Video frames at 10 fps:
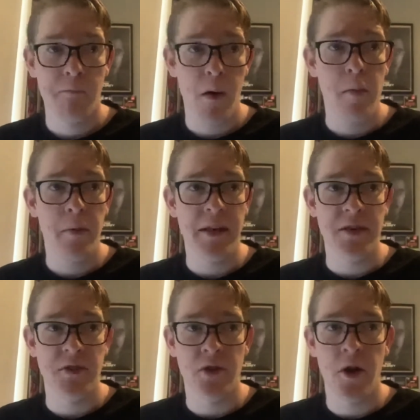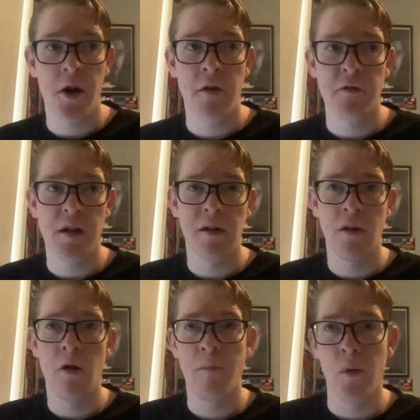Probably deserved a
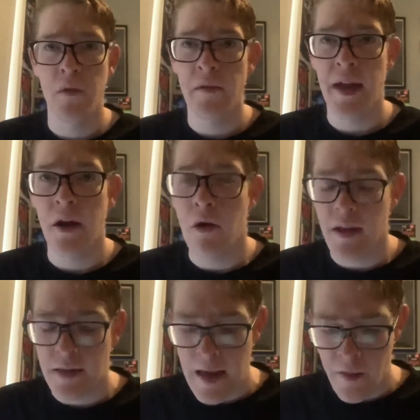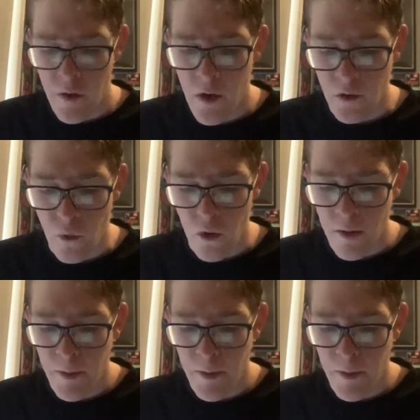lot more than they got in that third quarter,